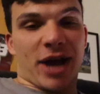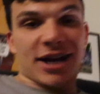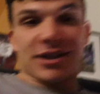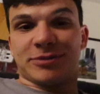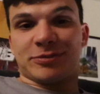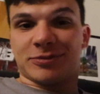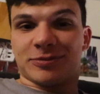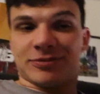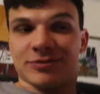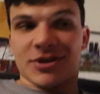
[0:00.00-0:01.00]
back.
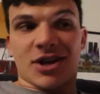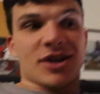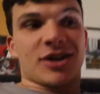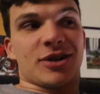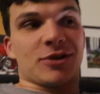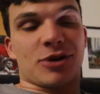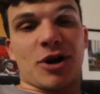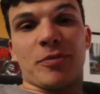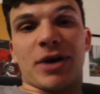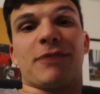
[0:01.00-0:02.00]
We'll
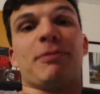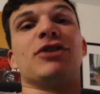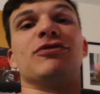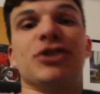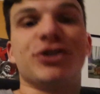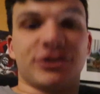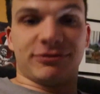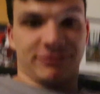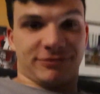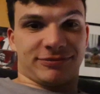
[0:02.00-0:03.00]
come back a better version